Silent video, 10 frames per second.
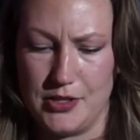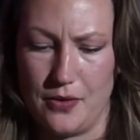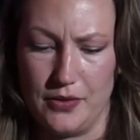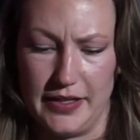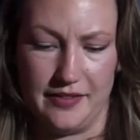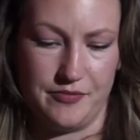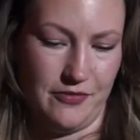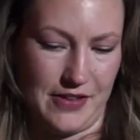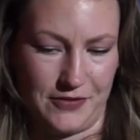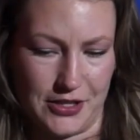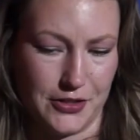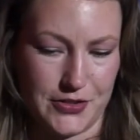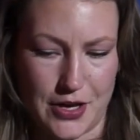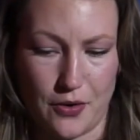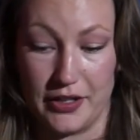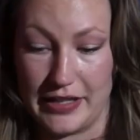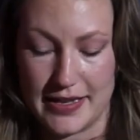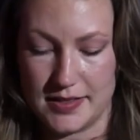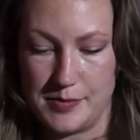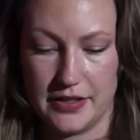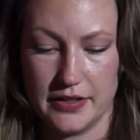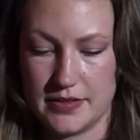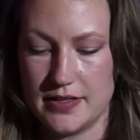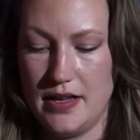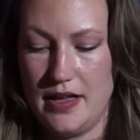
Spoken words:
to only 50 or so or less meters